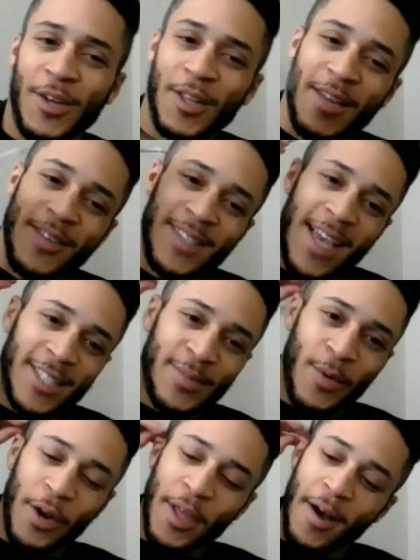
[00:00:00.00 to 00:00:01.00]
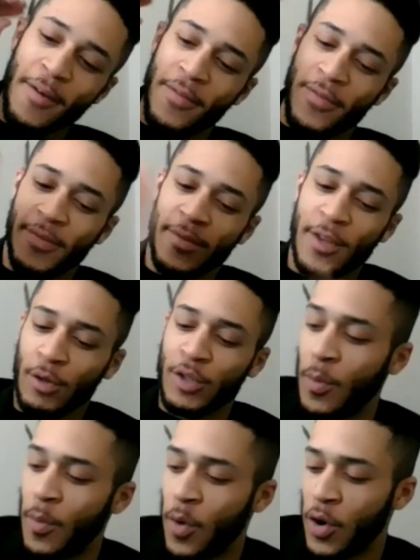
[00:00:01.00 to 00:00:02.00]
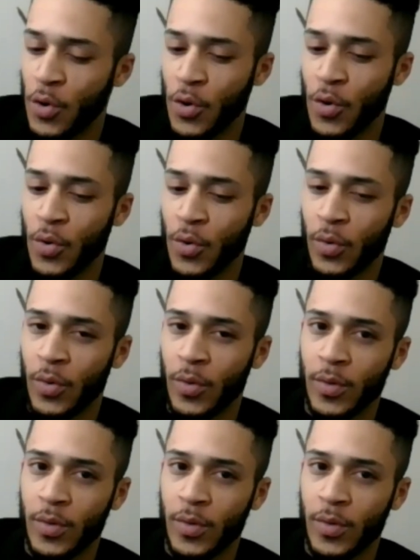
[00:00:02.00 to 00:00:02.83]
You're a living testimony of you know someone who